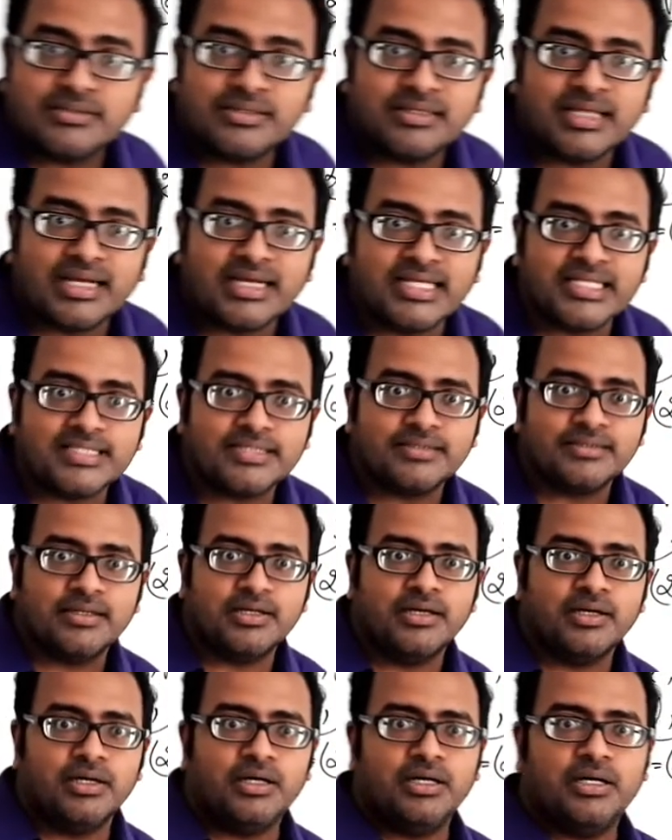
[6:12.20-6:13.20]
That is
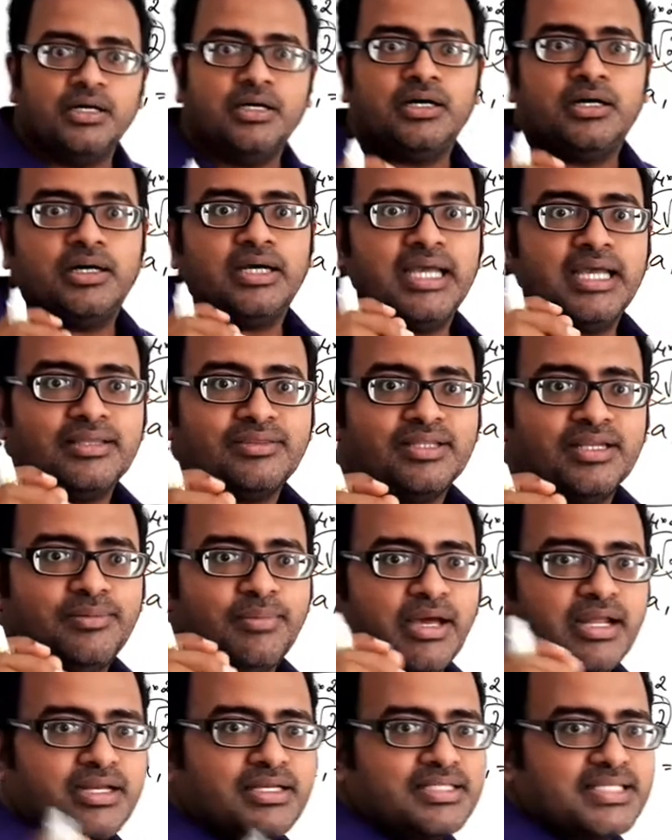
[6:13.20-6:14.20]
a3
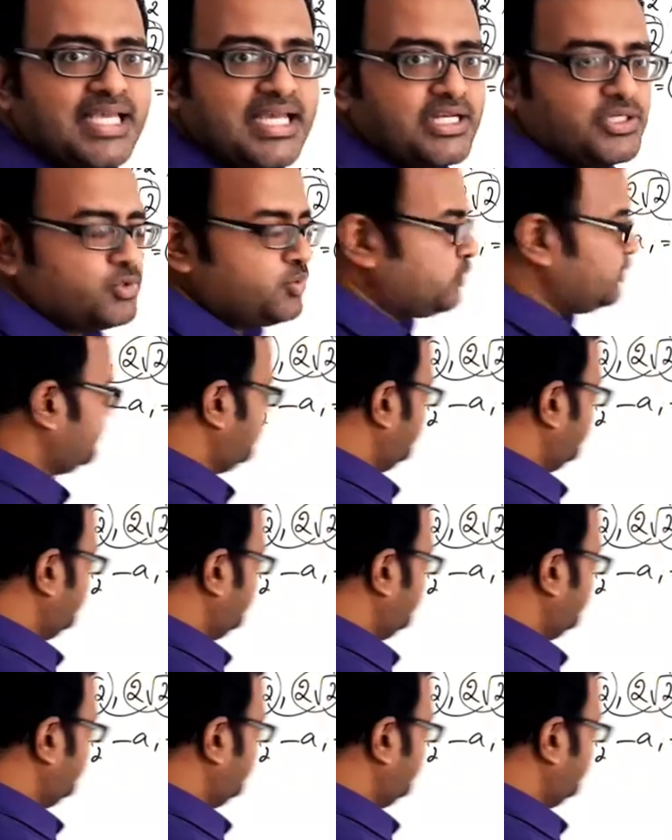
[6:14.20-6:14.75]
minus a2.